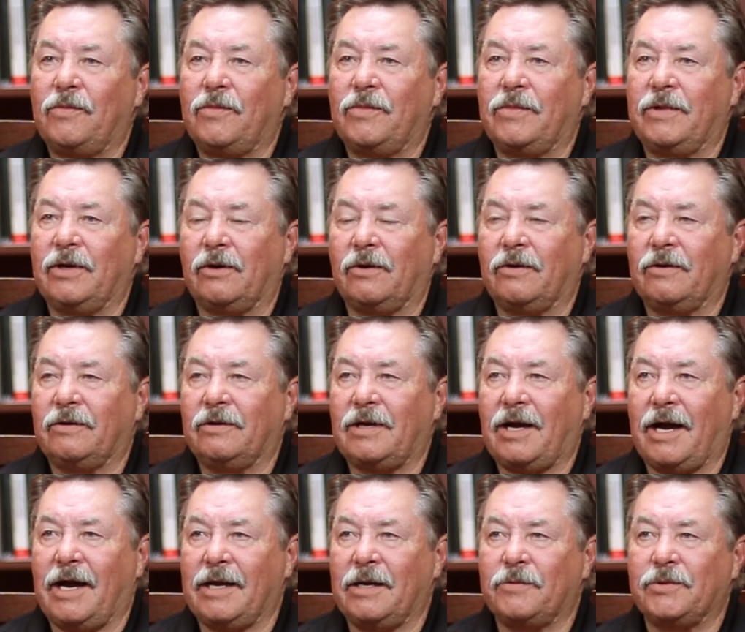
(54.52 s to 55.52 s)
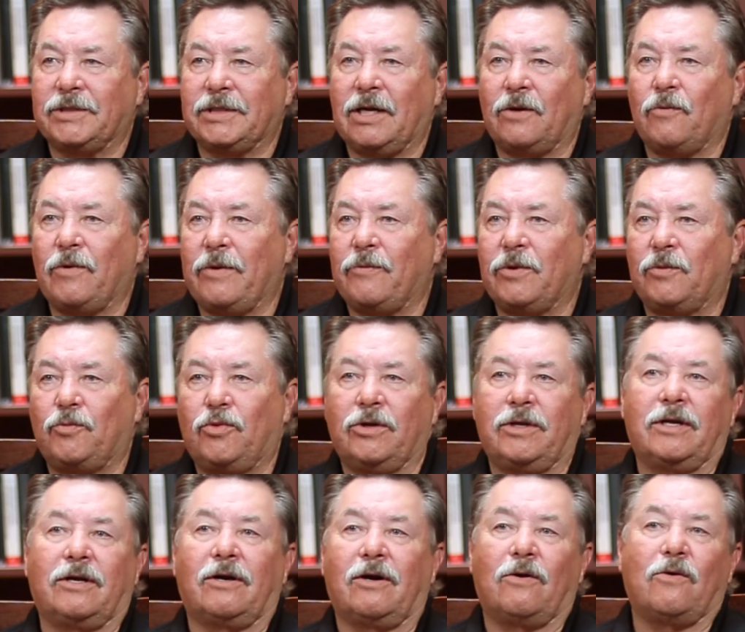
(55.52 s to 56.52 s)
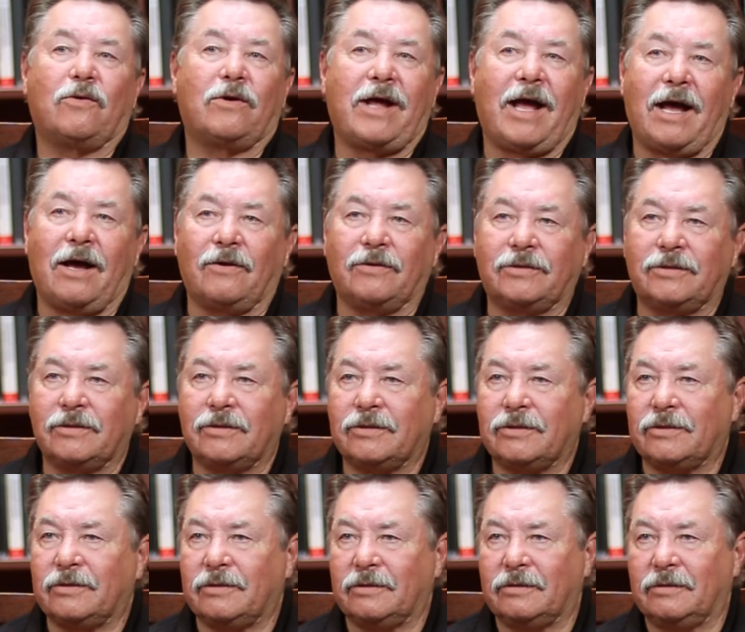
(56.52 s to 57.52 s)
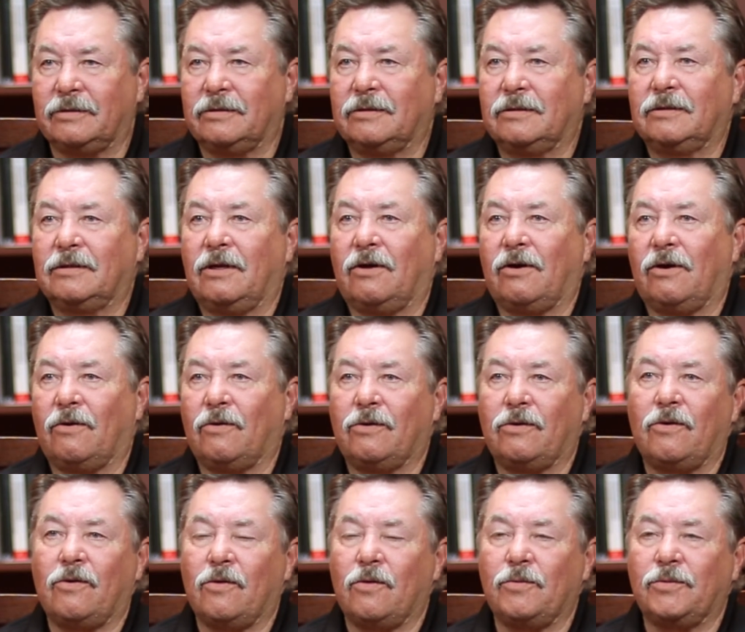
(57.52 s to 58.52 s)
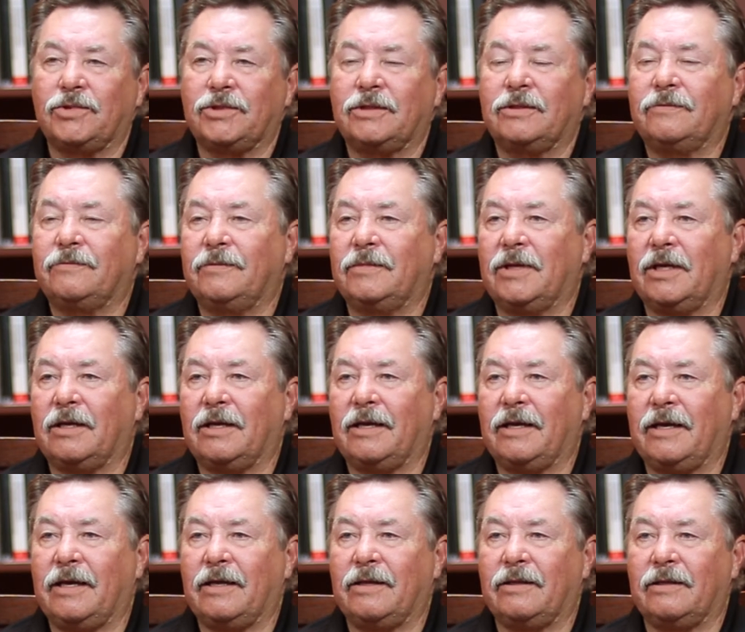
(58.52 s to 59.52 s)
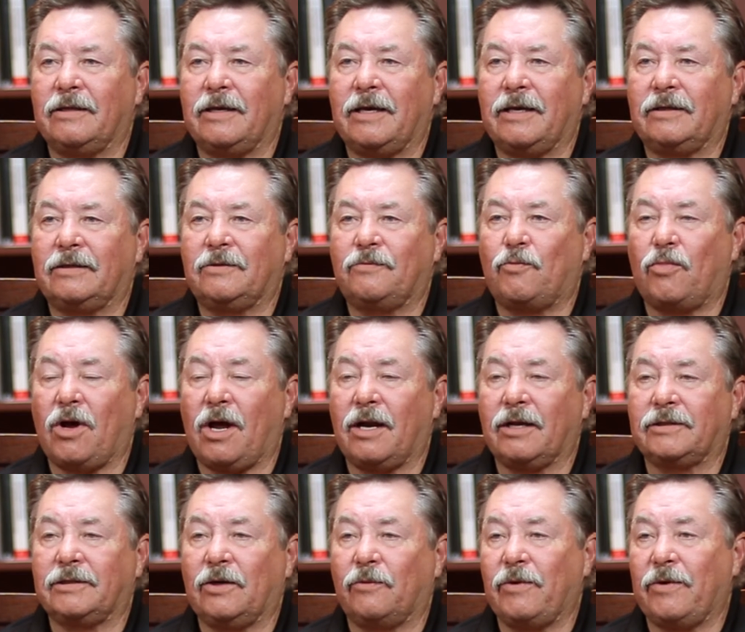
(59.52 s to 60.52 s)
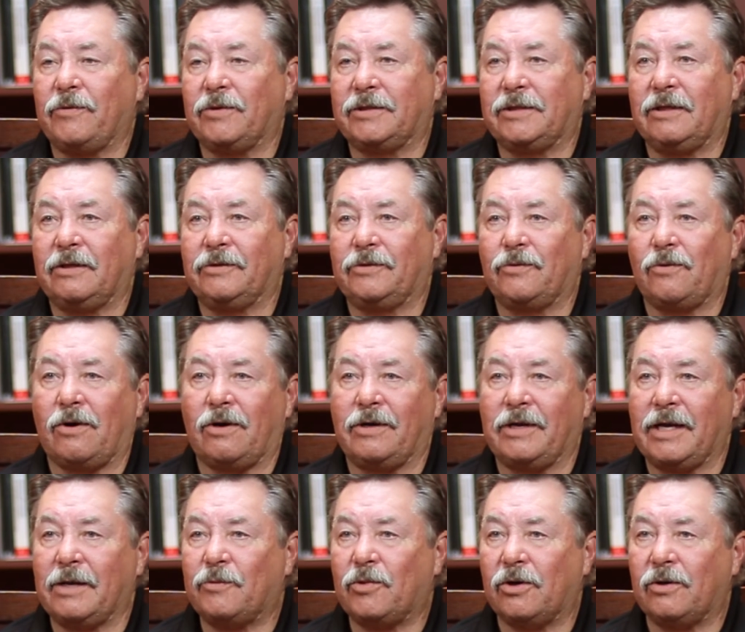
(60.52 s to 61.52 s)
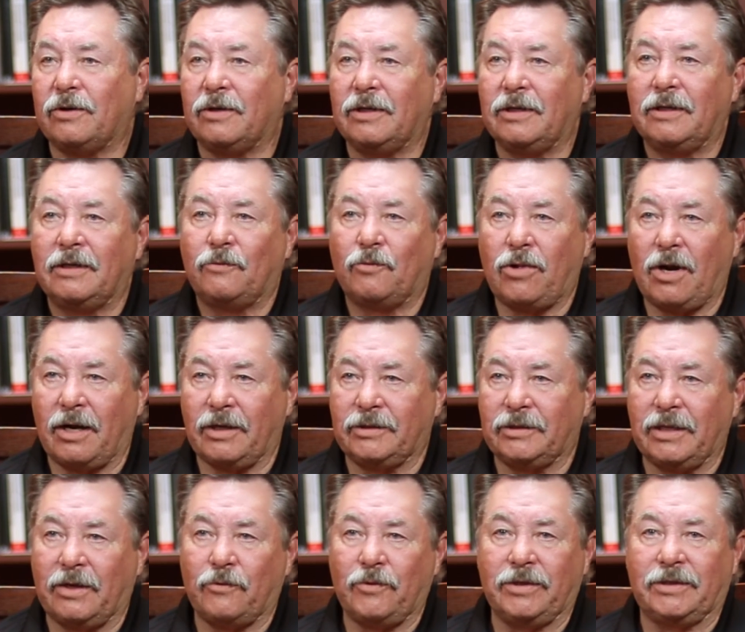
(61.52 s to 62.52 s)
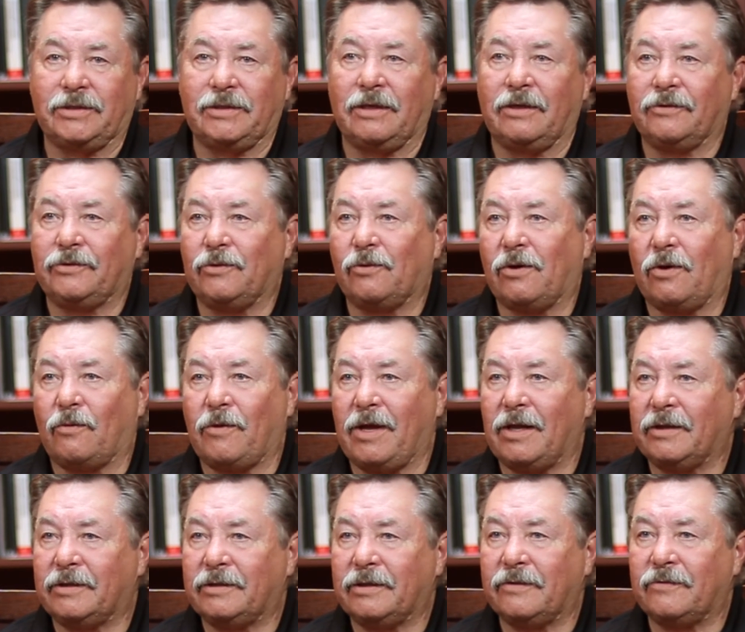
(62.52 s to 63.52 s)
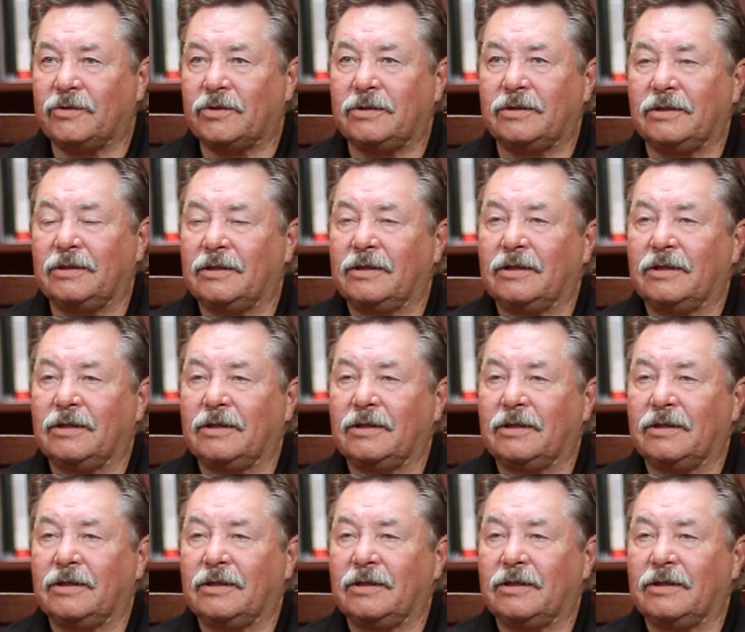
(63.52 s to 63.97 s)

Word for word: they're items that we would put in our own houses, our own homes, and that products that we would sell to our neighbor, products that we'd sell to our relatives,